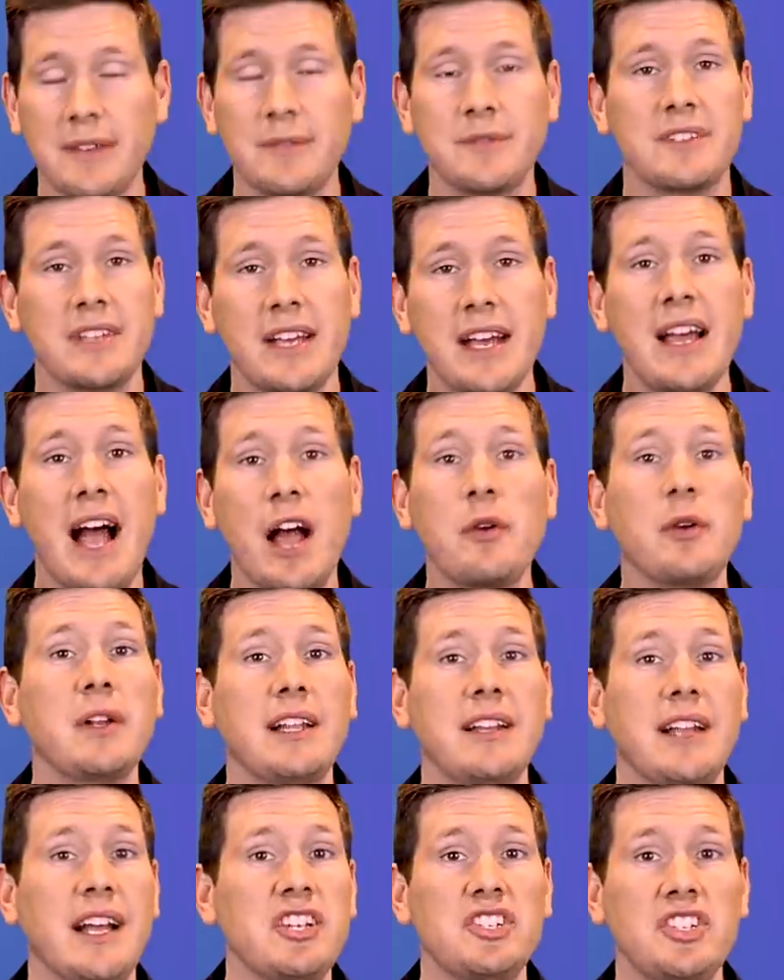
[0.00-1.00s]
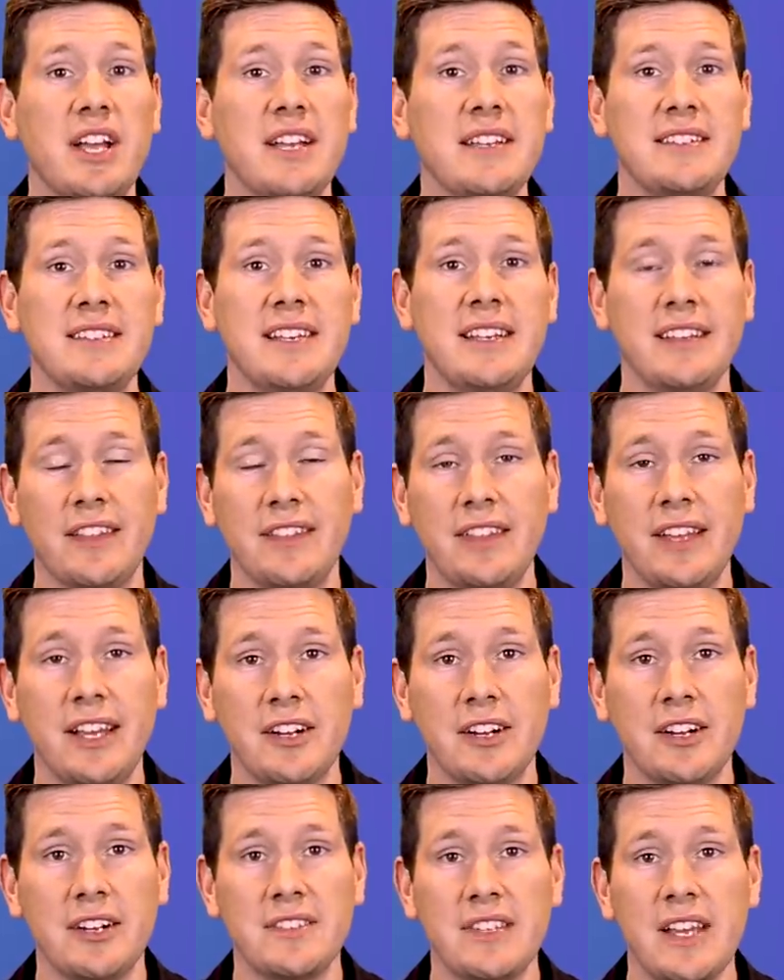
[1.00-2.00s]
I was I really like Shang-Chi in the
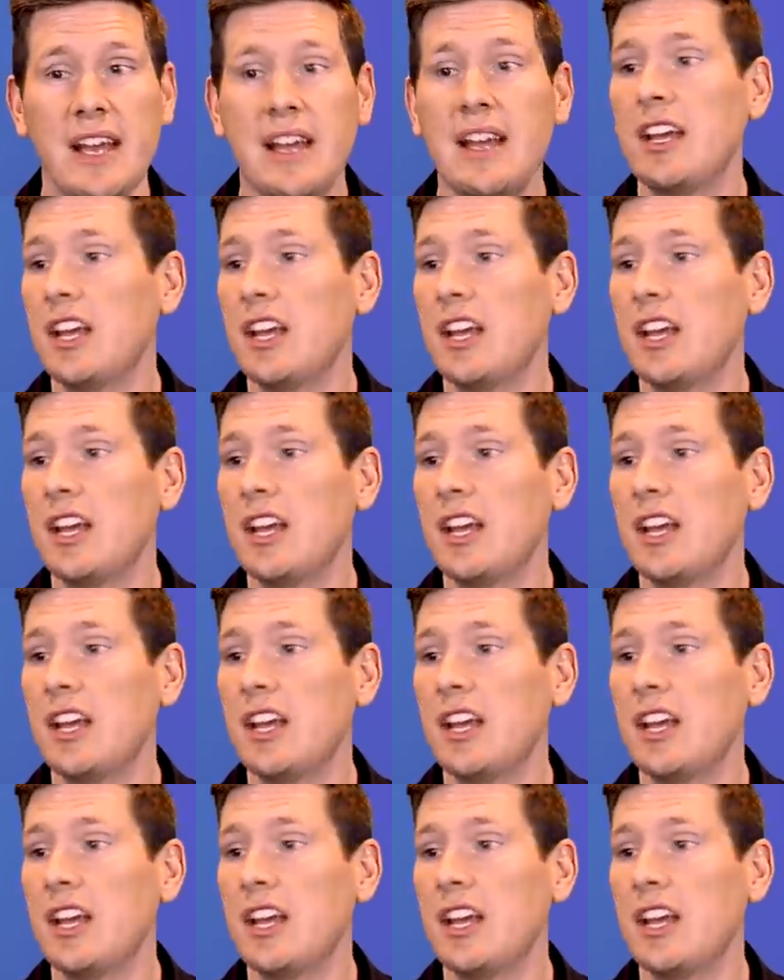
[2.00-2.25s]
theaters.